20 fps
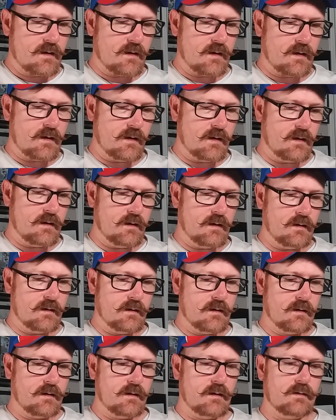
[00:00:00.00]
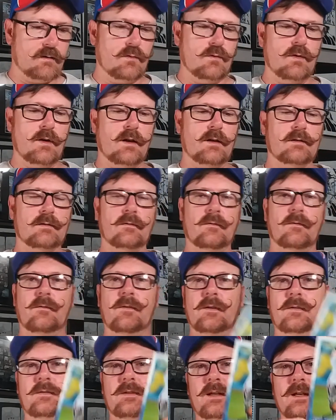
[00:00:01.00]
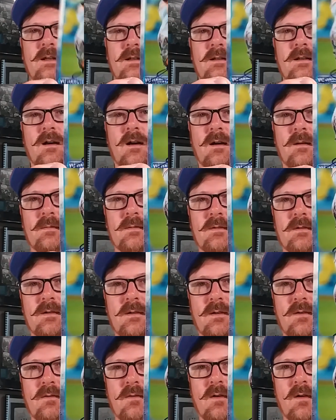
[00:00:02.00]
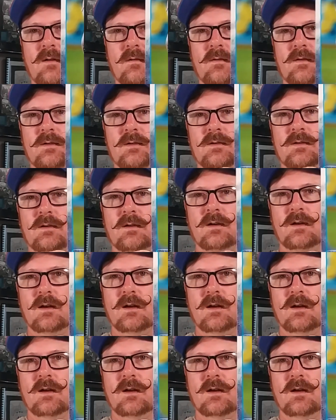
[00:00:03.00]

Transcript: and 2015 Topps Yu Darvish.